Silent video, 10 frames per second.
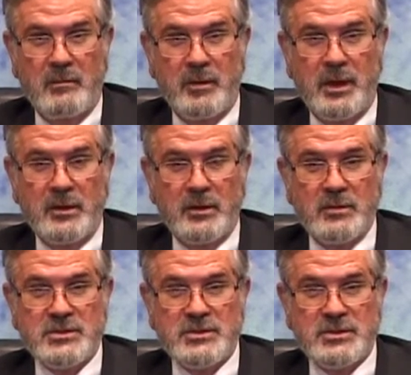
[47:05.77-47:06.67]
But there
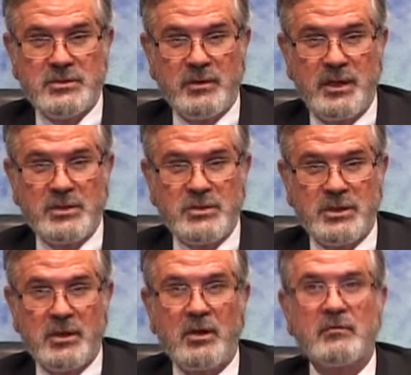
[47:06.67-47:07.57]
was a
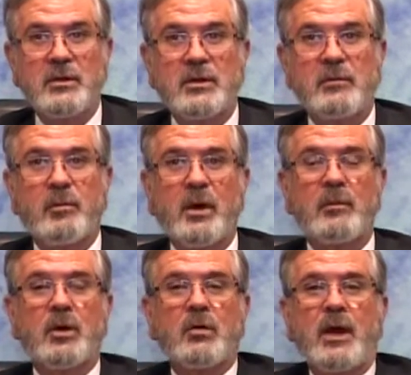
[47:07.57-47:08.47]
situation over at the
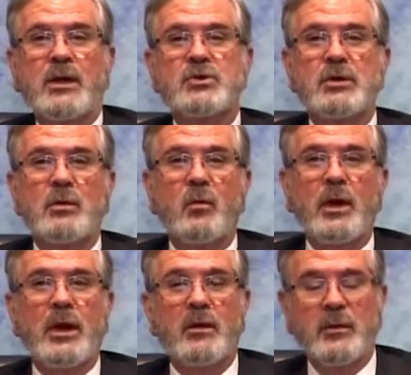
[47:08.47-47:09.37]
Department of Correction
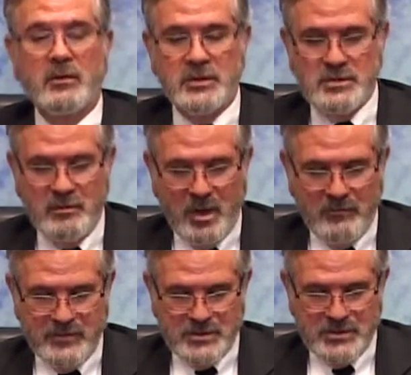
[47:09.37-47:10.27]
where there were some
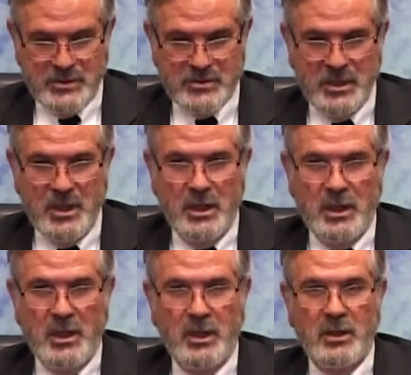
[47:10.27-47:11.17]
officers
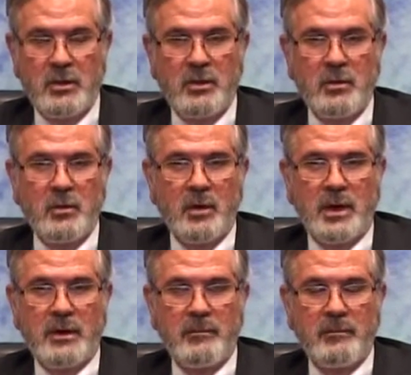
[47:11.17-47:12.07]
who
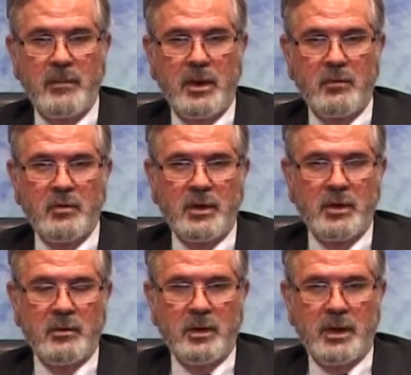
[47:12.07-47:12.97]

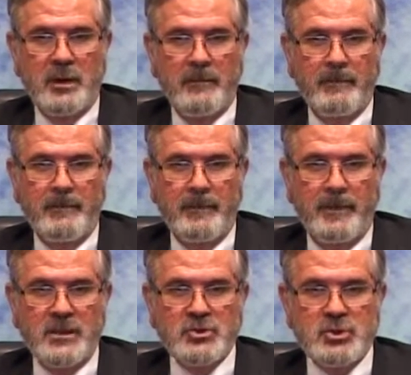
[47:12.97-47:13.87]
were
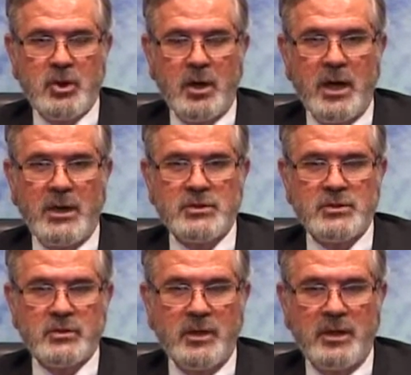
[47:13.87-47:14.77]

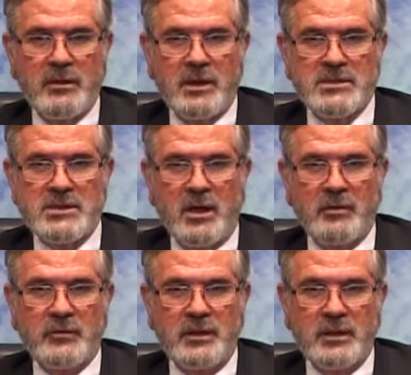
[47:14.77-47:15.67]
charged with
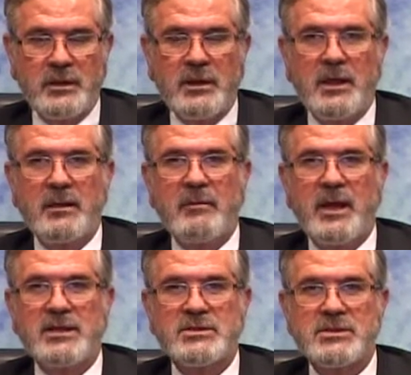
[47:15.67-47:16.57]
assaulting
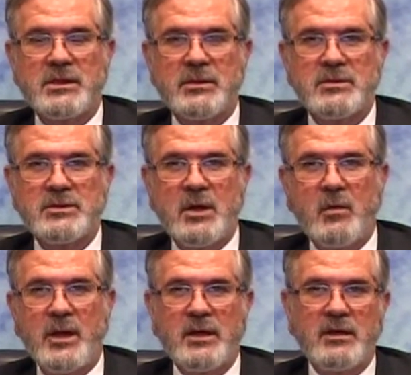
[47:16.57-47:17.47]
inmates, and there was no
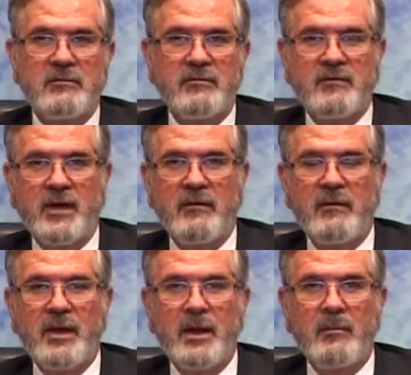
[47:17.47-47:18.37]
way to defend
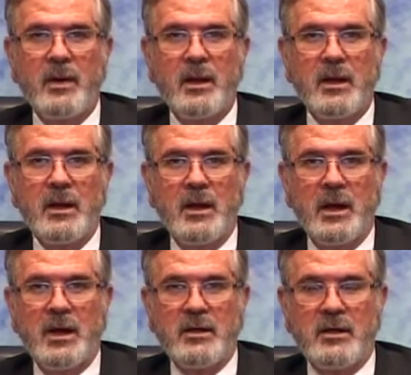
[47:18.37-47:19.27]
them
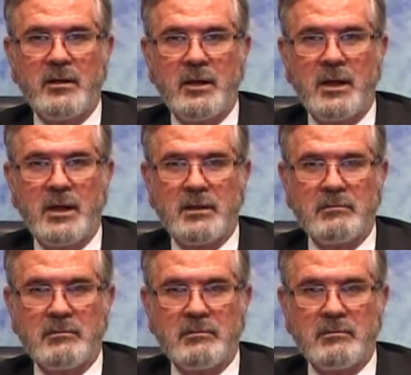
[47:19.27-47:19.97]
under the